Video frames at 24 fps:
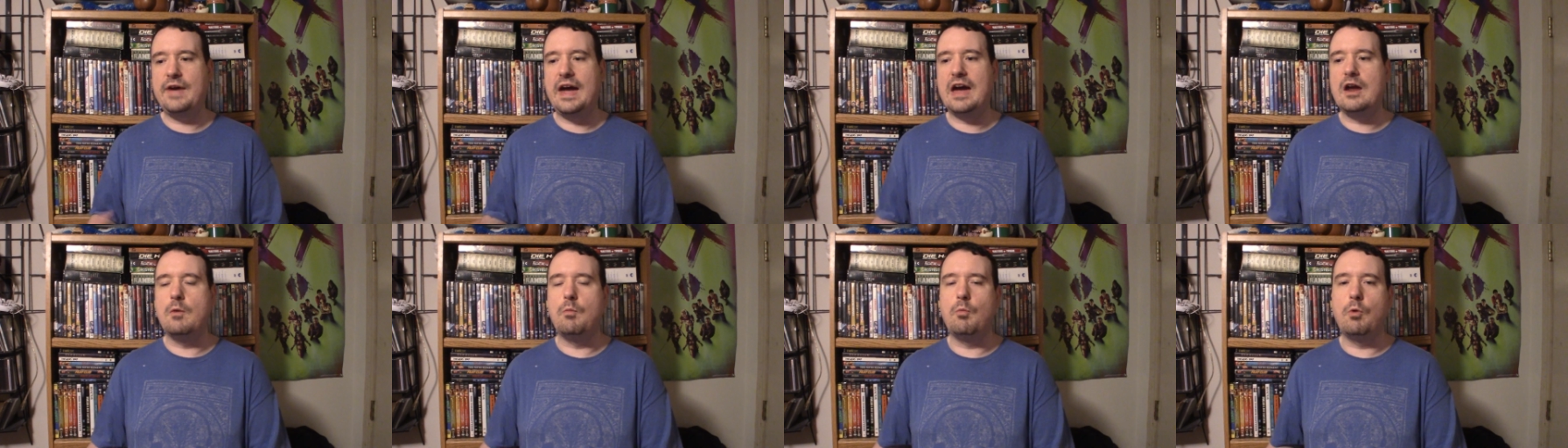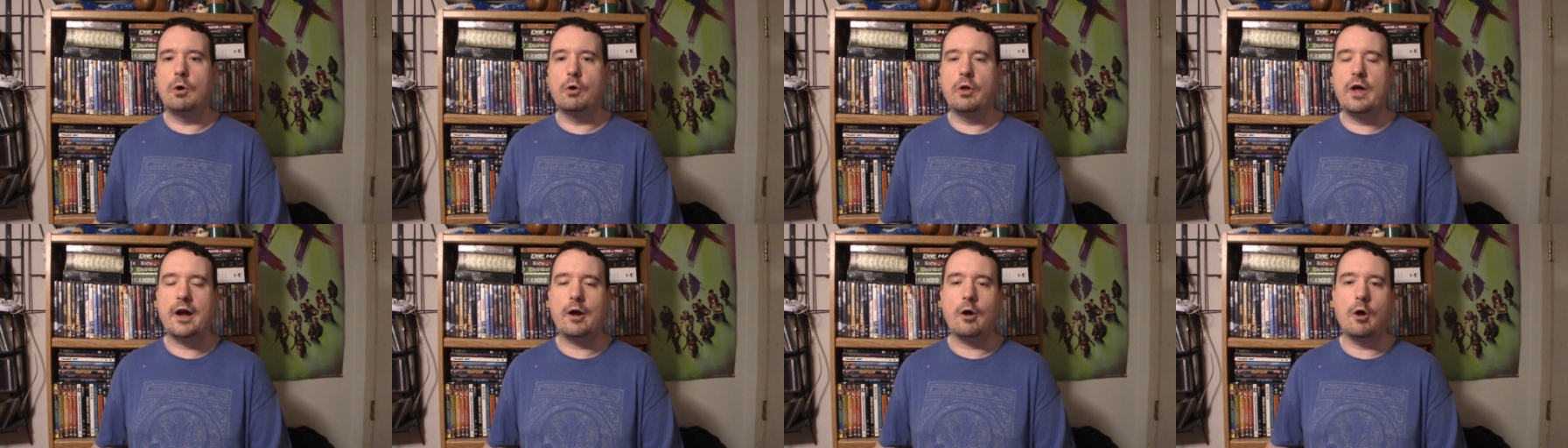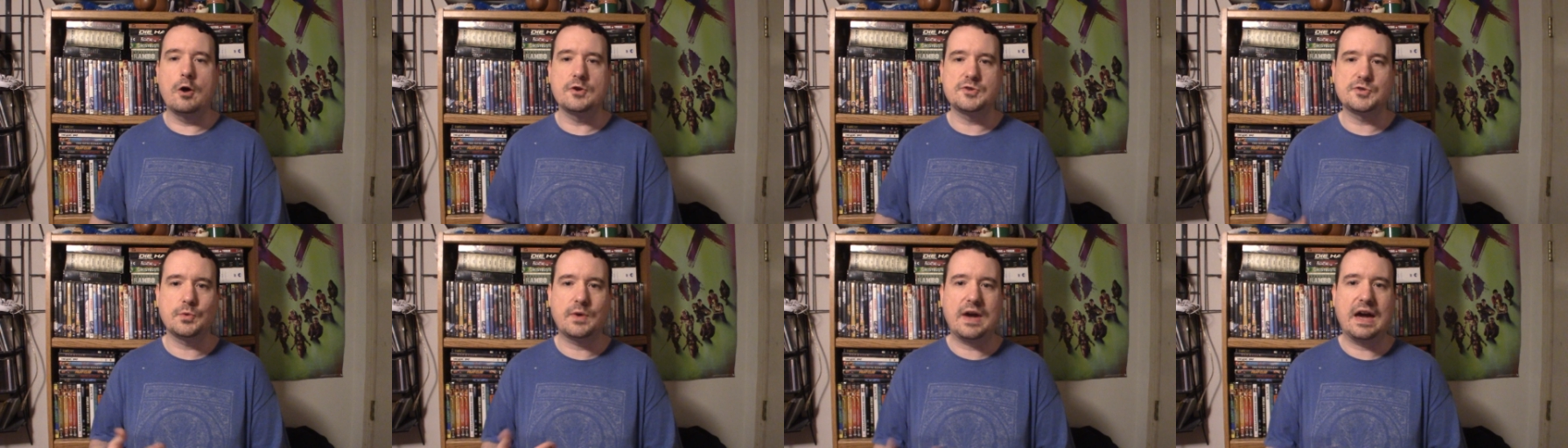Adam Warlock
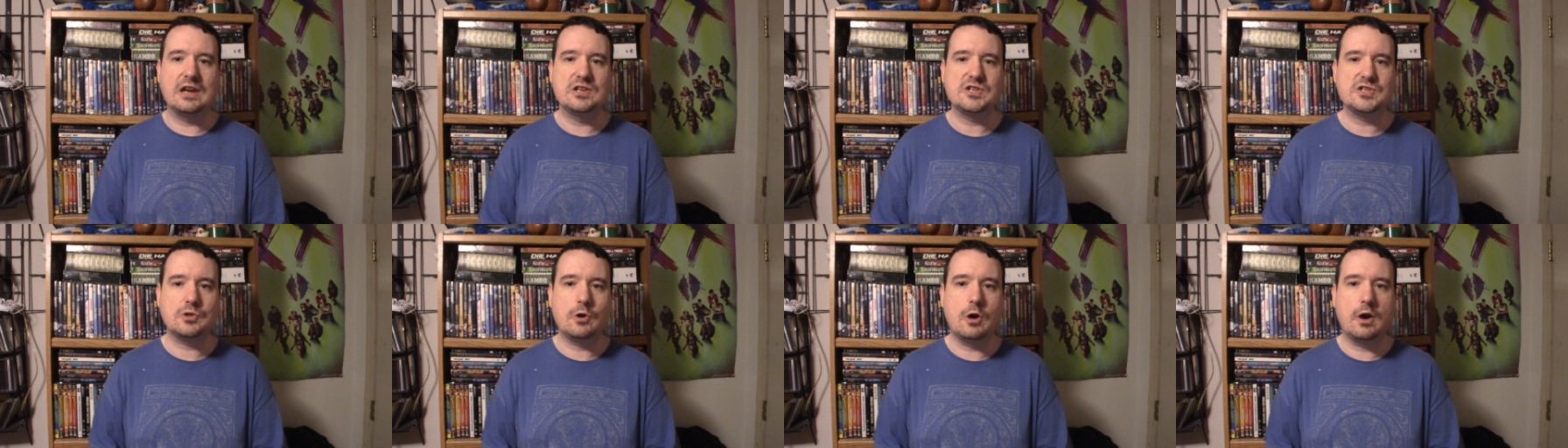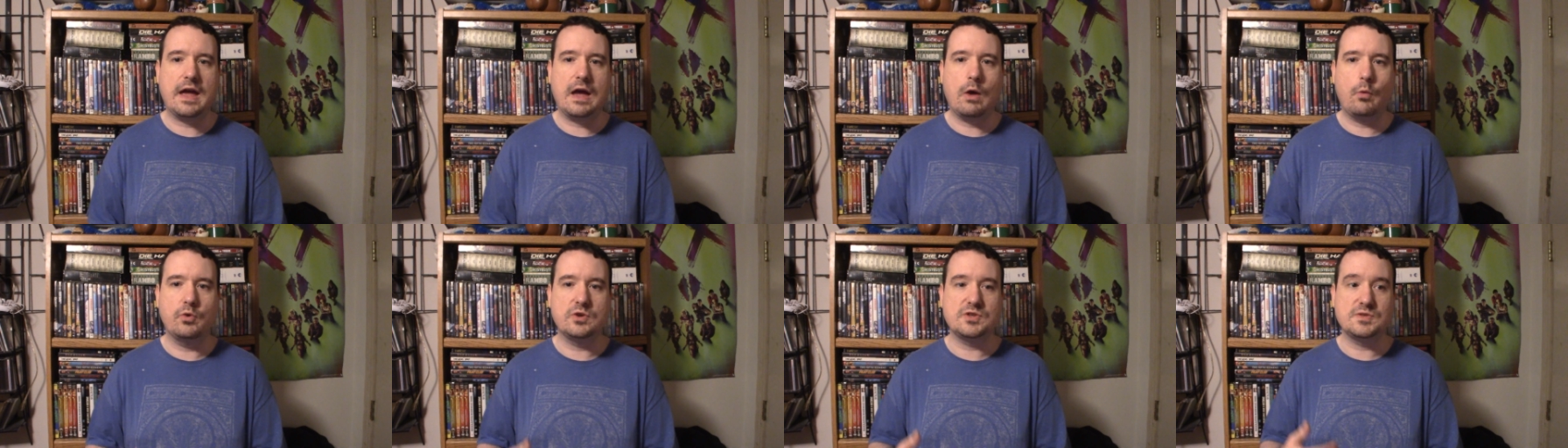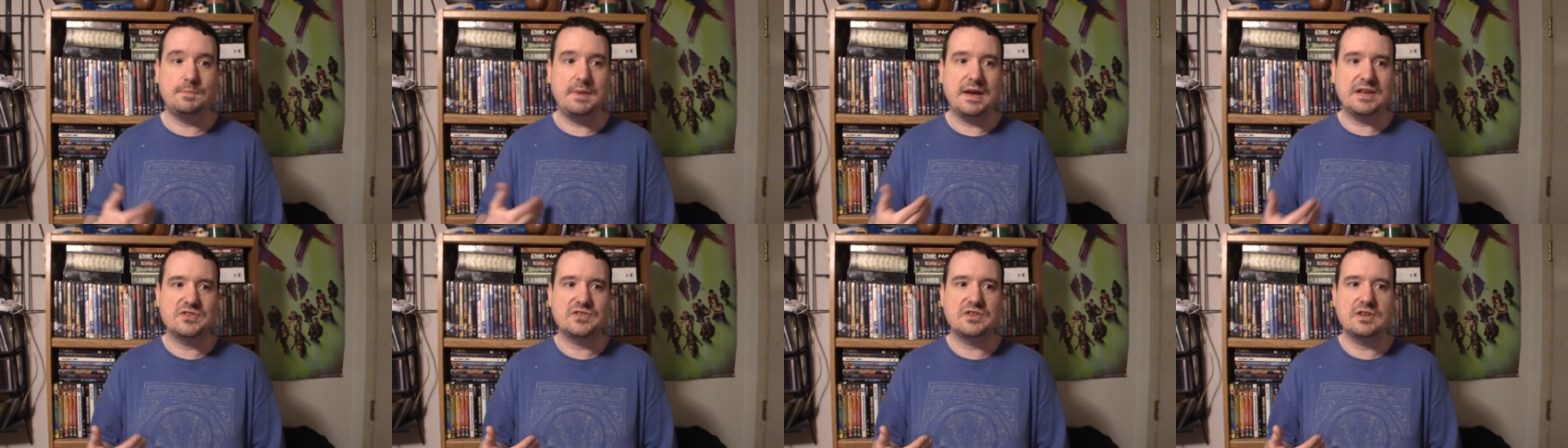also kind of starting out was
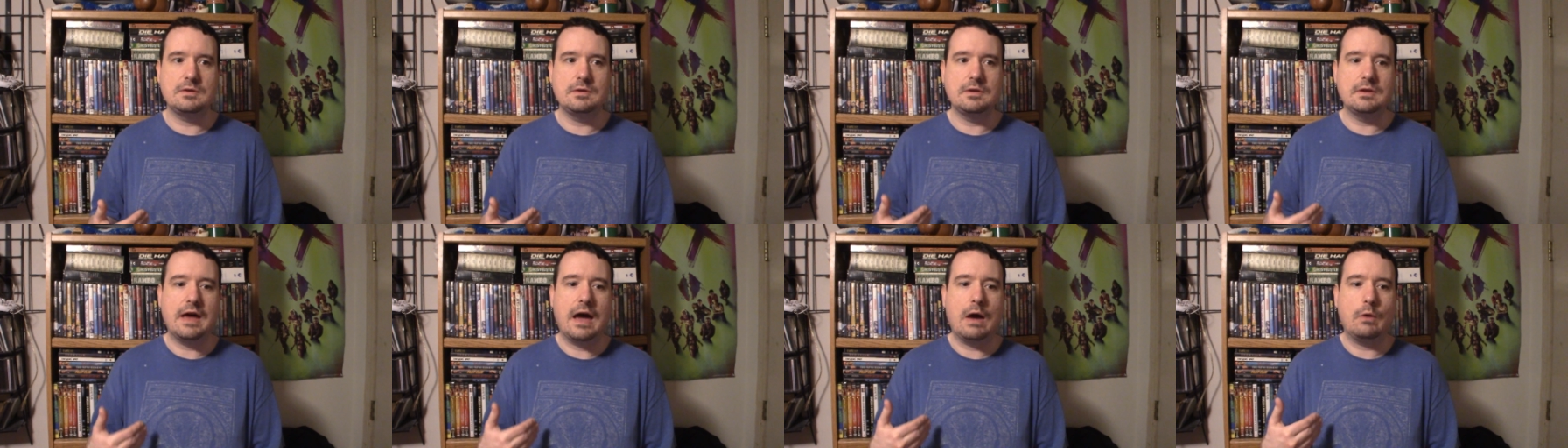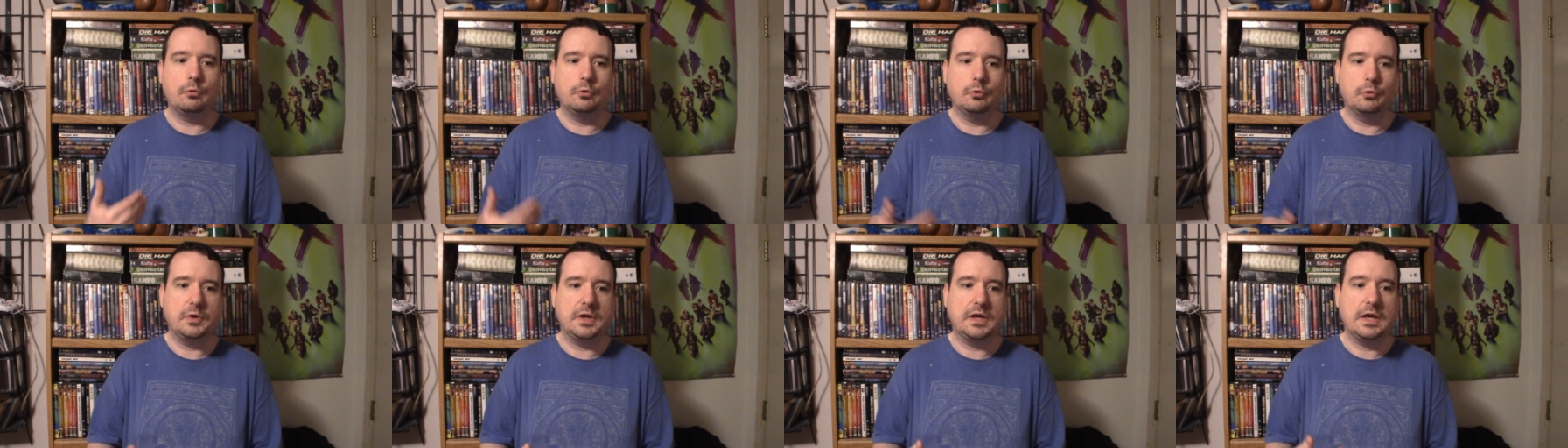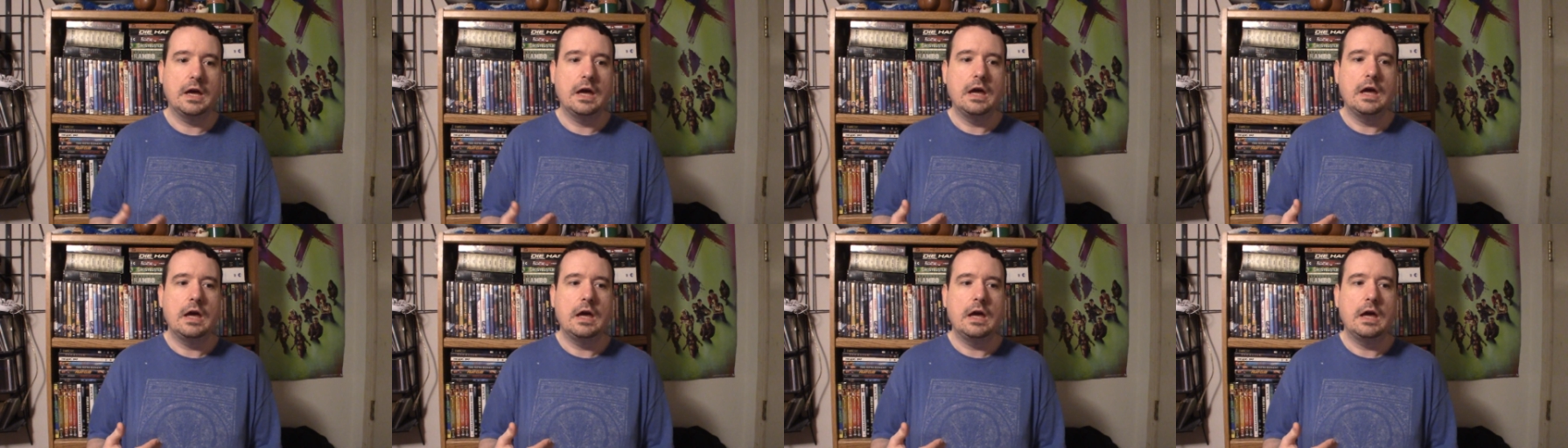basically not really